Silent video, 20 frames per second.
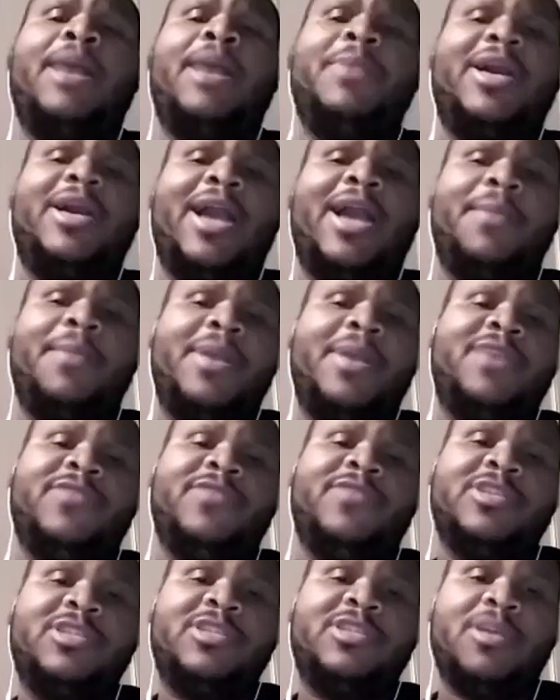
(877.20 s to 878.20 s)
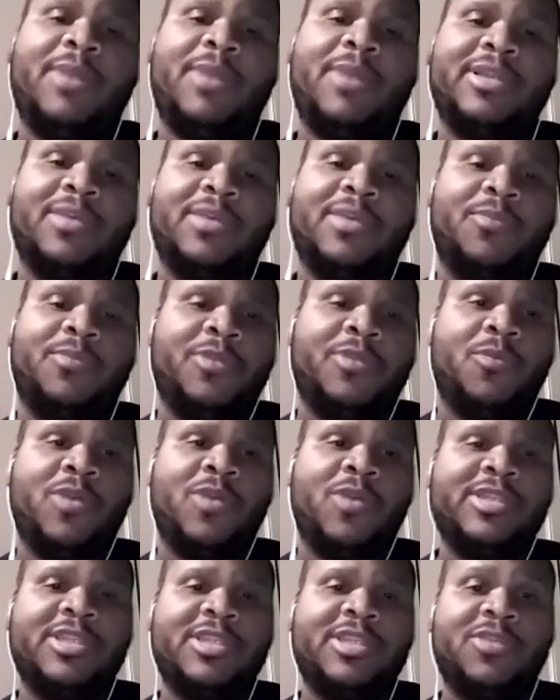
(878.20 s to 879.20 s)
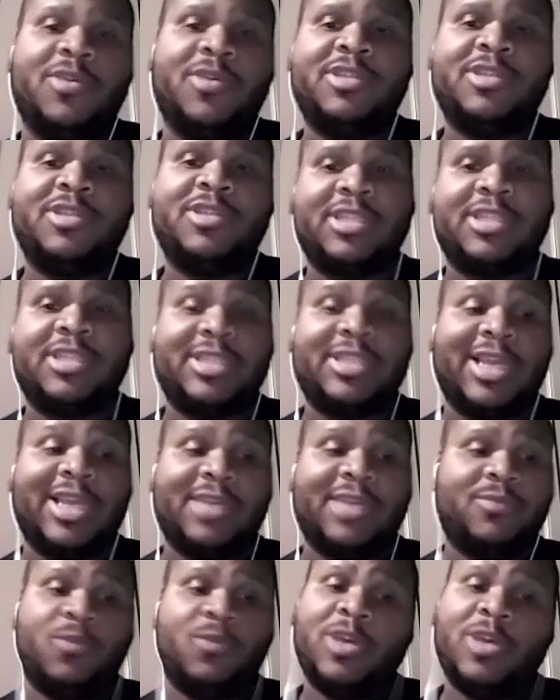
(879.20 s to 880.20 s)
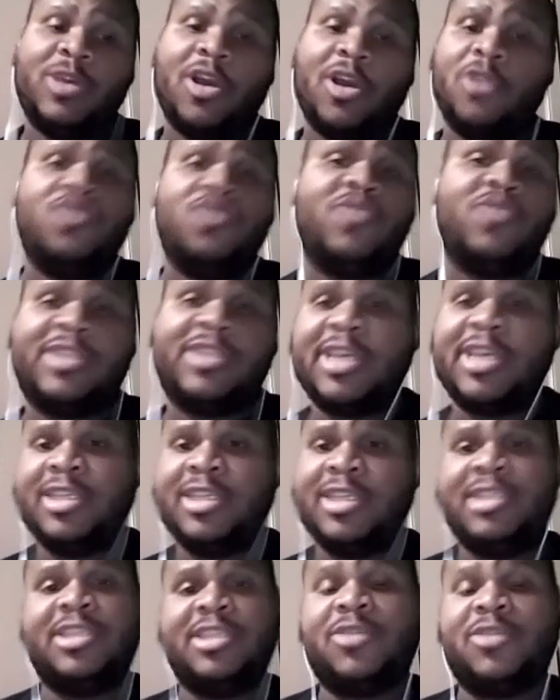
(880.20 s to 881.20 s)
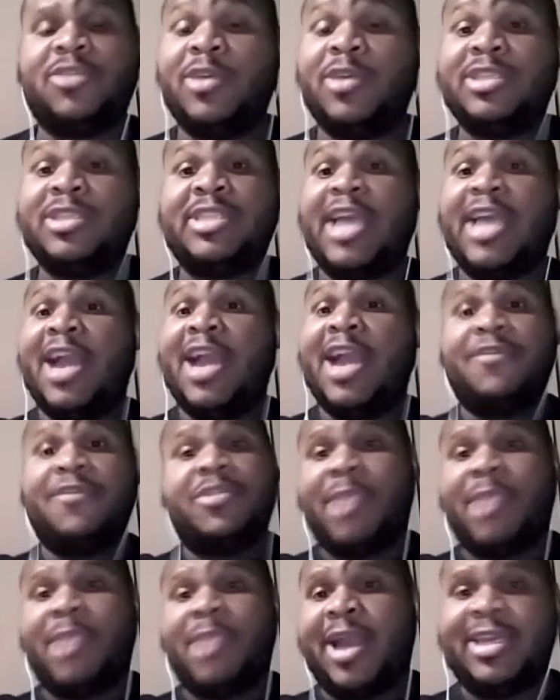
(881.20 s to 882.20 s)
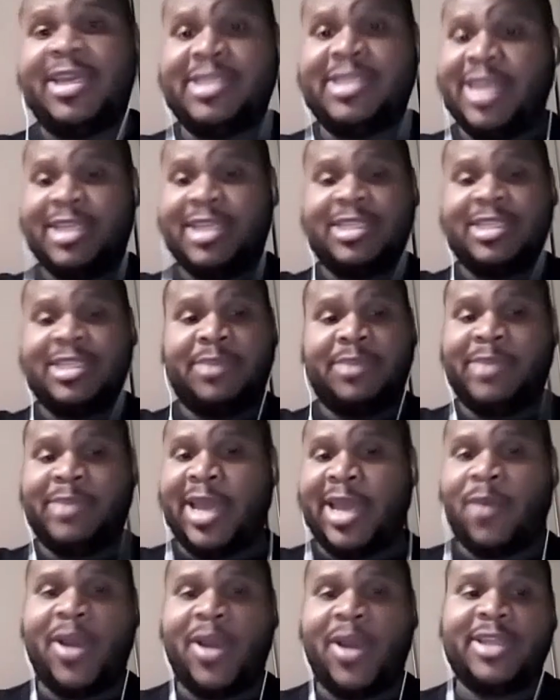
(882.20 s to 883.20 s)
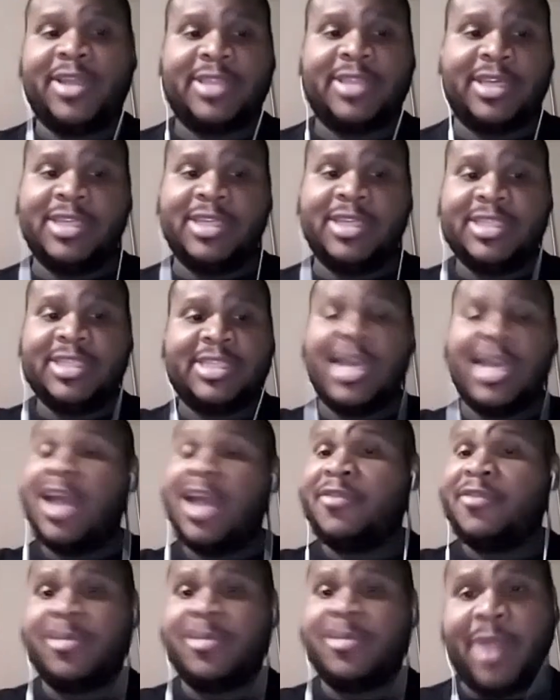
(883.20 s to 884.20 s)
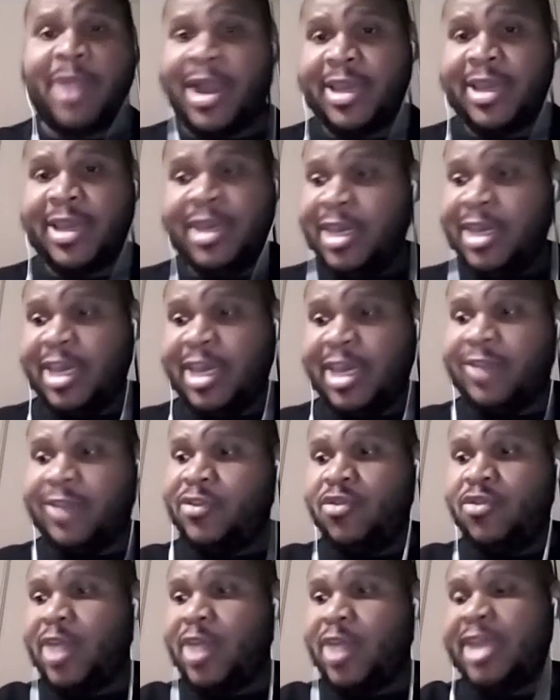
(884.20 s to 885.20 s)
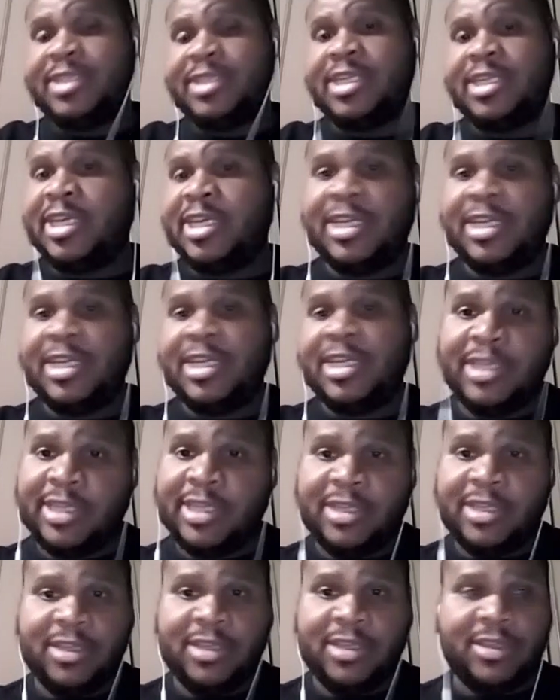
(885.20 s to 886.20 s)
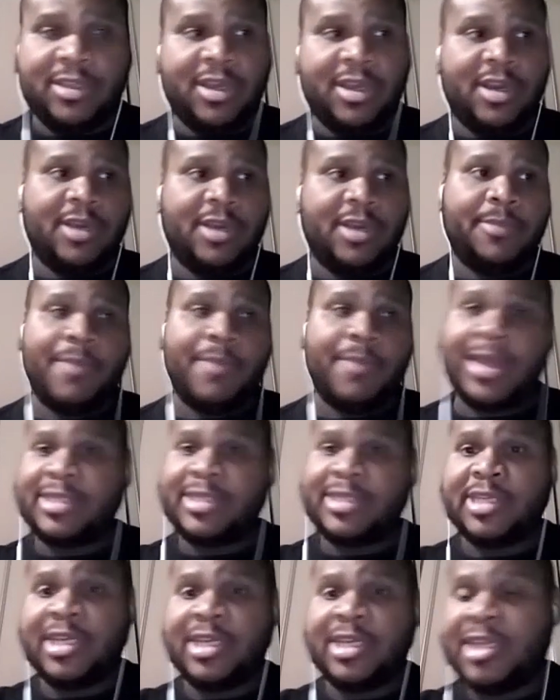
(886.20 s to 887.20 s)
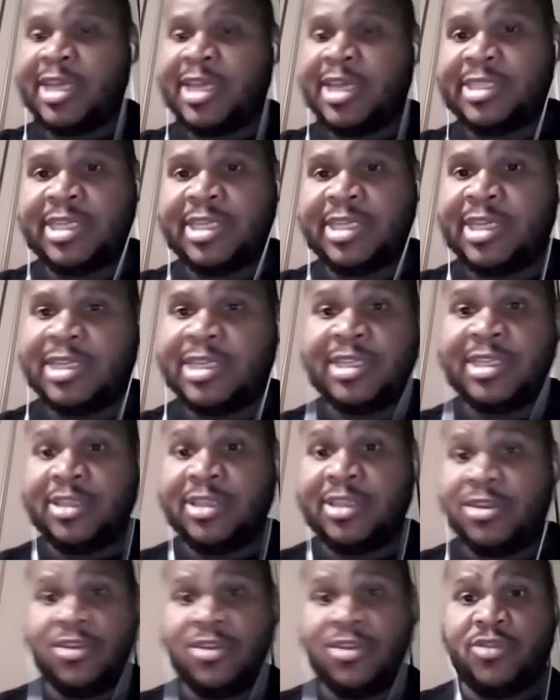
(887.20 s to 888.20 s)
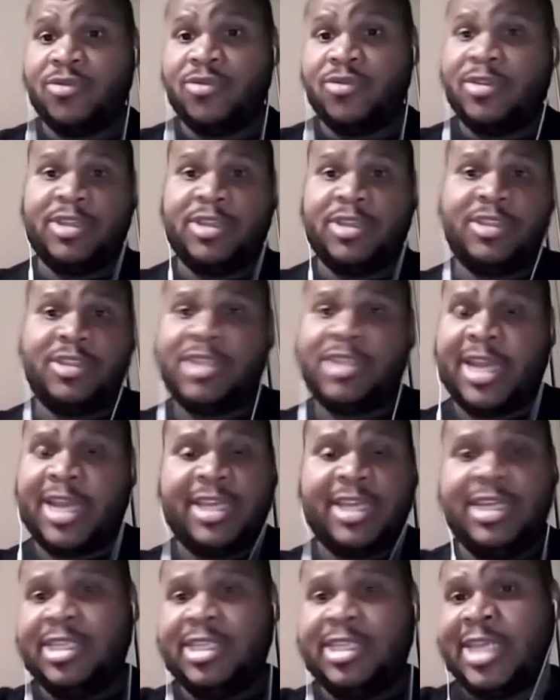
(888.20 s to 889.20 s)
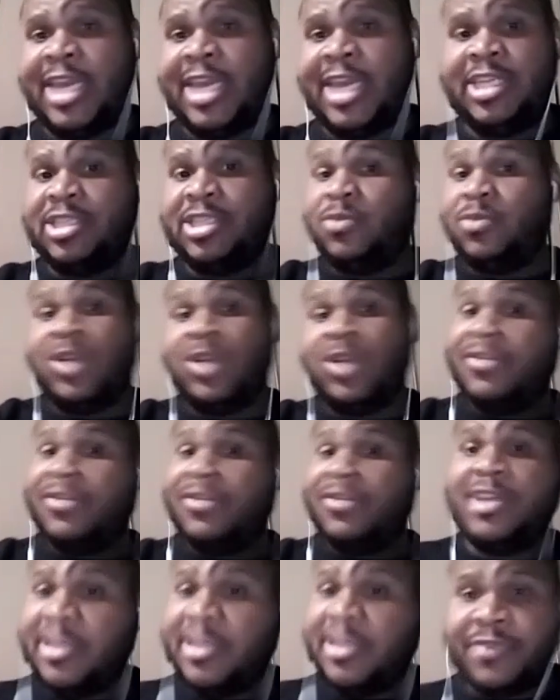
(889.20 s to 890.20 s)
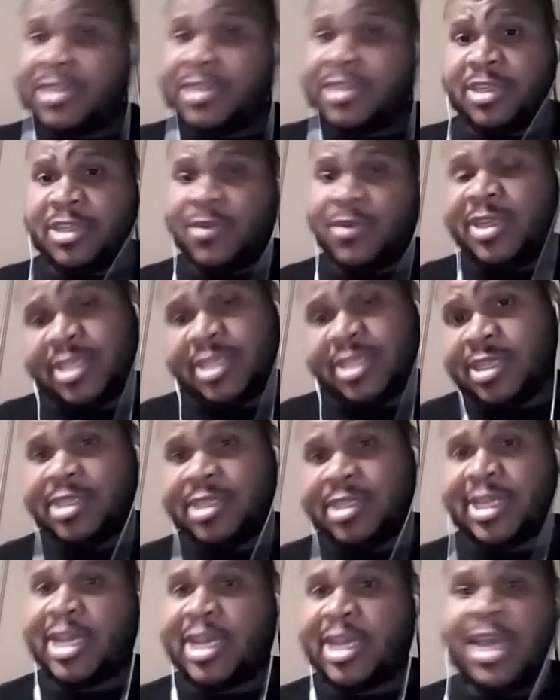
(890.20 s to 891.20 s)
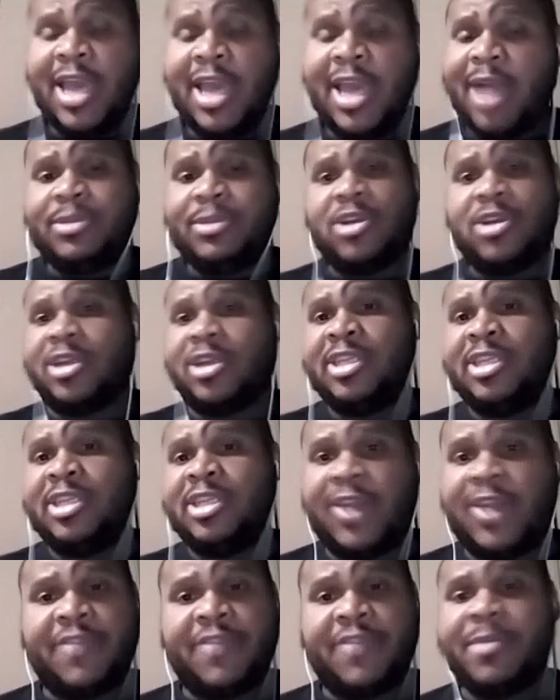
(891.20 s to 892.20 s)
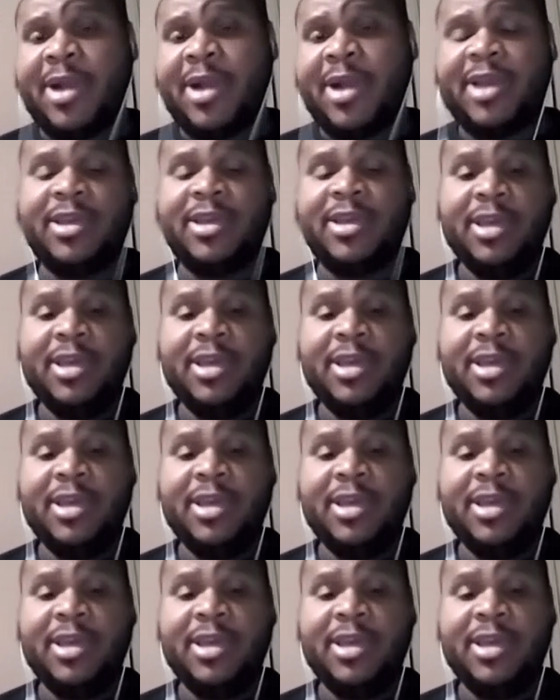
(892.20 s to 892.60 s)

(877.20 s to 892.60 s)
not. I'm not even just talking yeah. about them. Them one situation because like we can, right. you can take these situations to everybody. It's not just a black oh, yeah. white thing. This is everybody. If you 18 and uh, Mexican, 18 and you're Chinese, Asian, whatever the different situation is. Like I'm talking this for everybody.